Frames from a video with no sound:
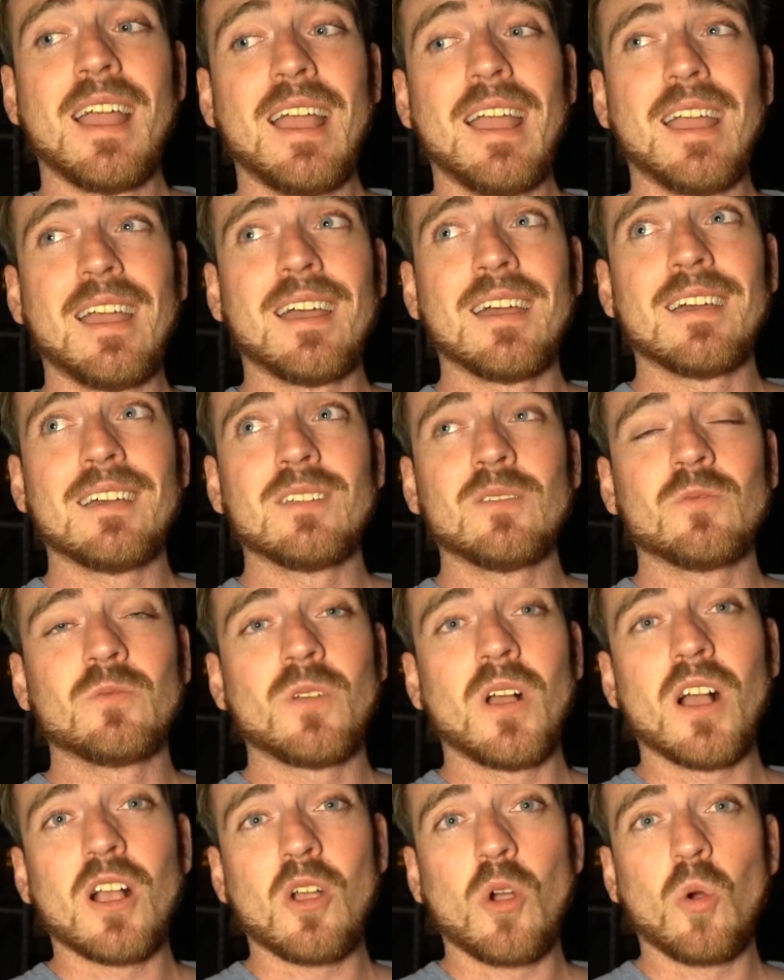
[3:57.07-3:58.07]
and
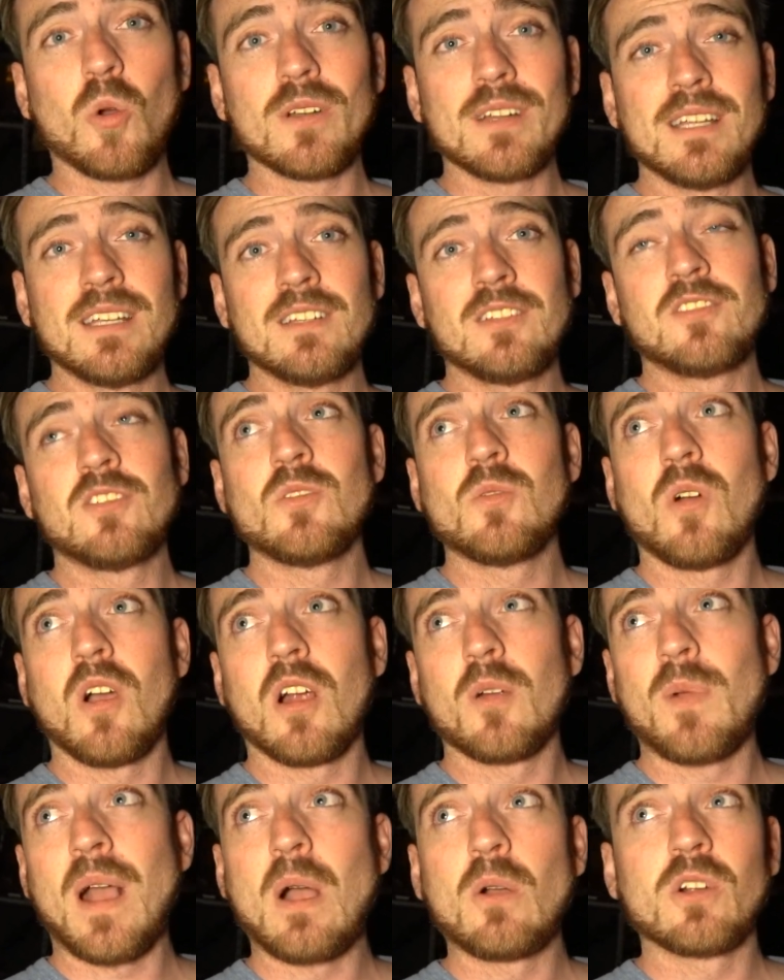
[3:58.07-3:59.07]
according to
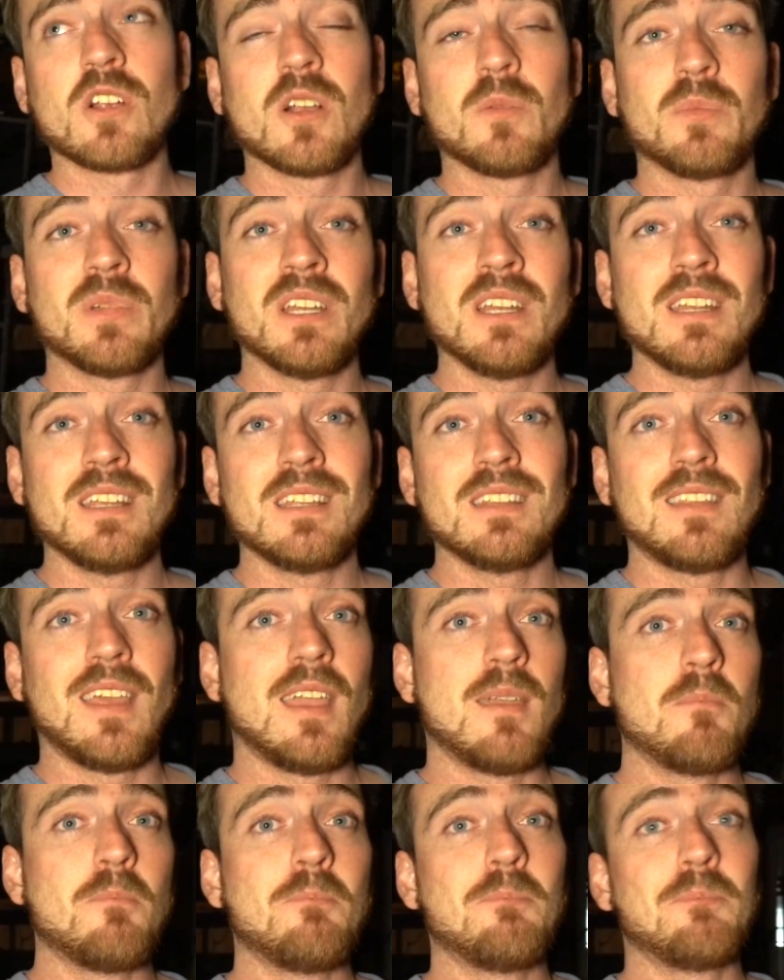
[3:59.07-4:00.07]
our power company, they